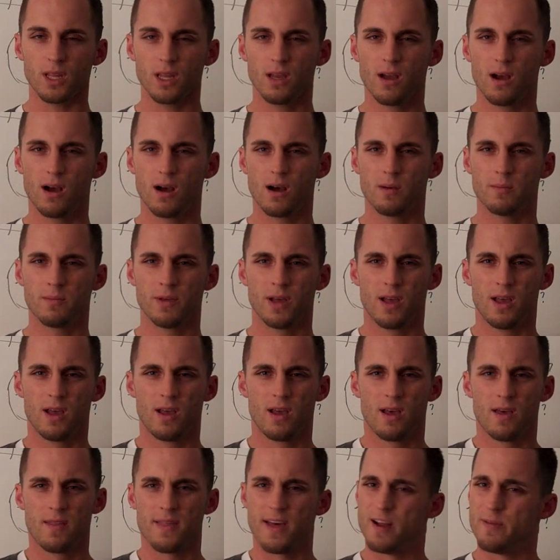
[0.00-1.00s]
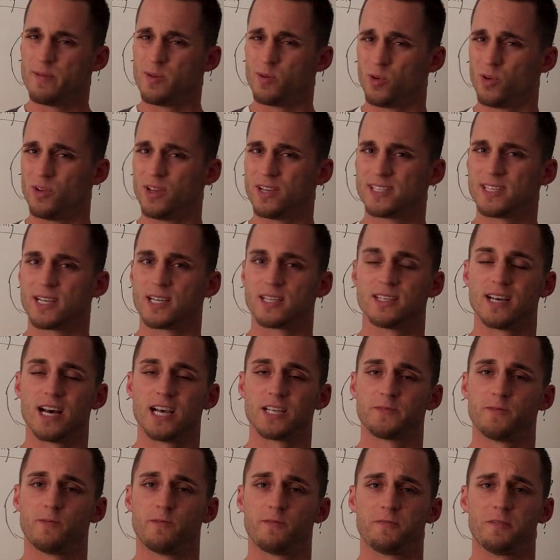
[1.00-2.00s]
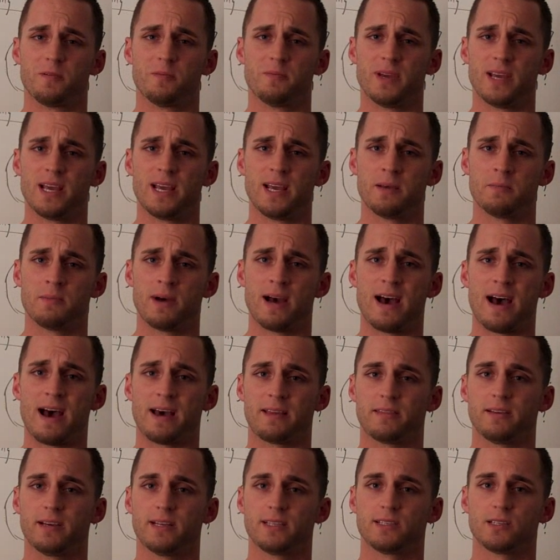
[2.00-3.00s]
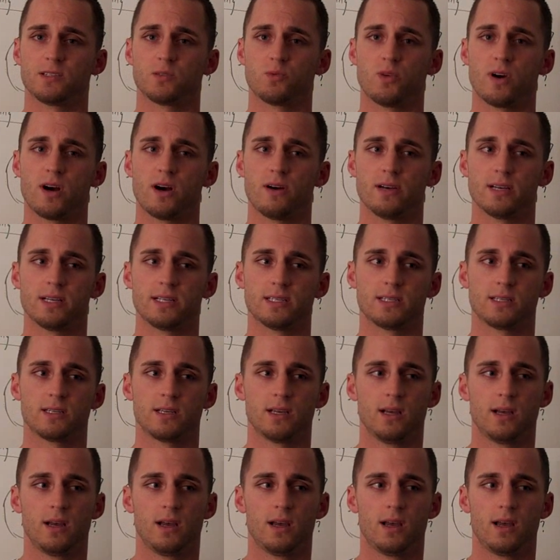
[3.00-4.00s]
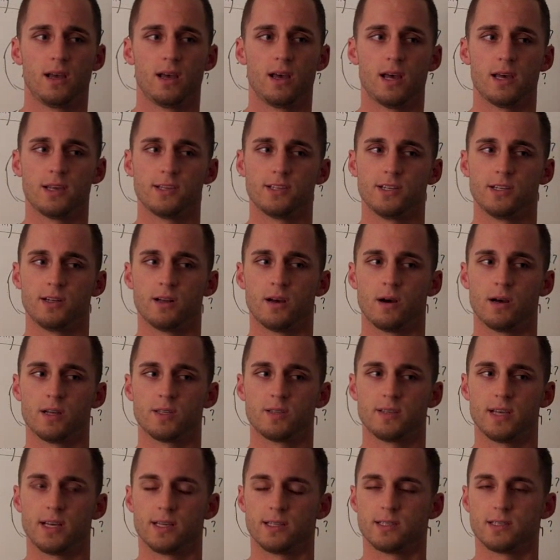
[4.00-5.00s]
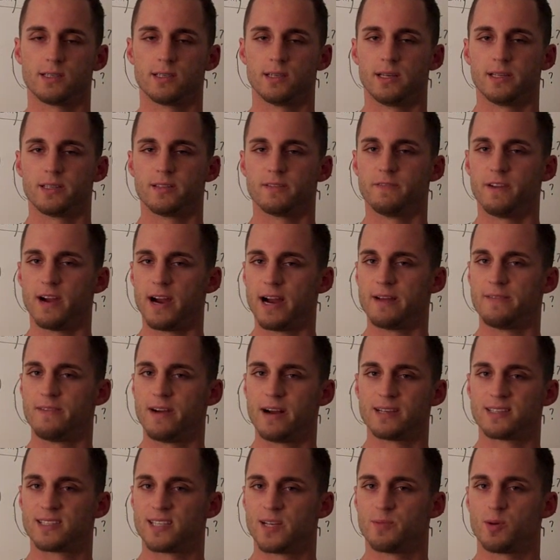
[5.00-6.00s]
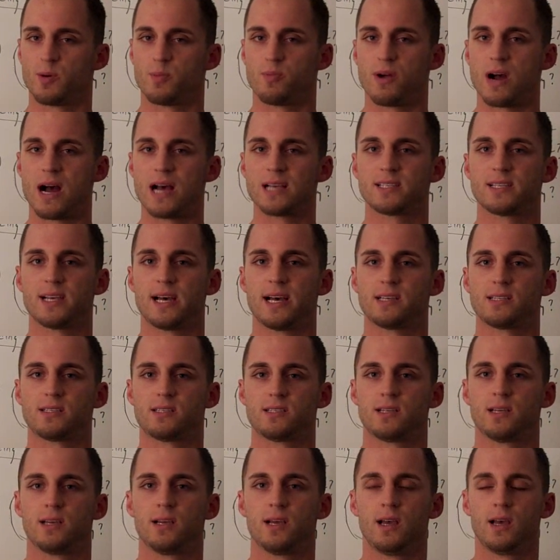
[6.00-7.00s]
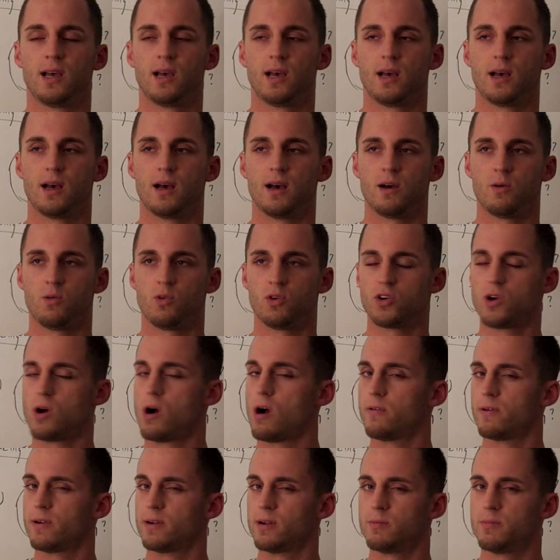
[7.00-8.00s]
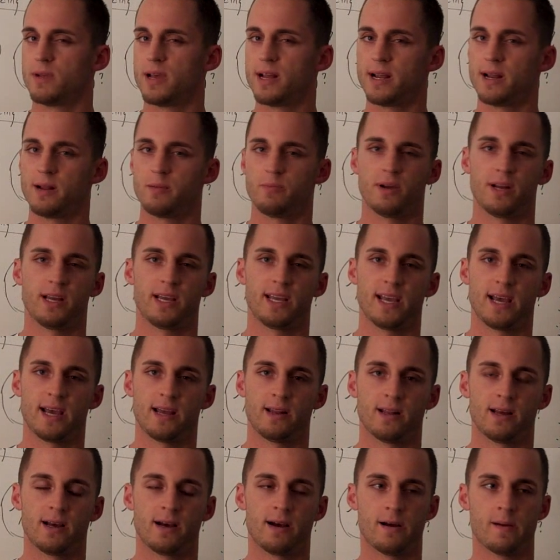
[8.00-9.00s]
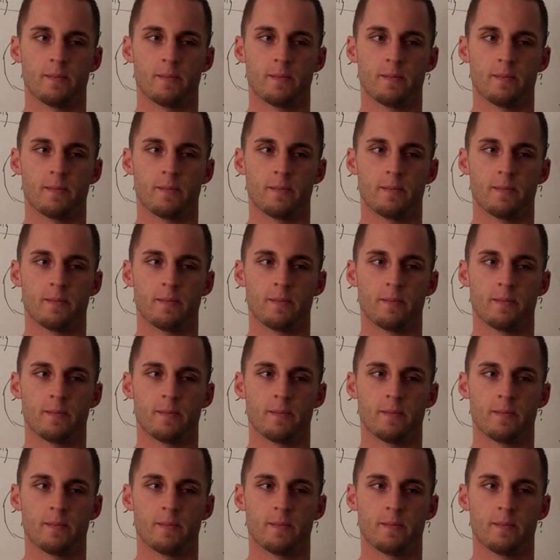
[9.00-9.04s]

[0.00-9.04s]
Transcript: that have been really successful for me and my athletes, as well as it's a very, very simple process. We'll go over in a minute, but again,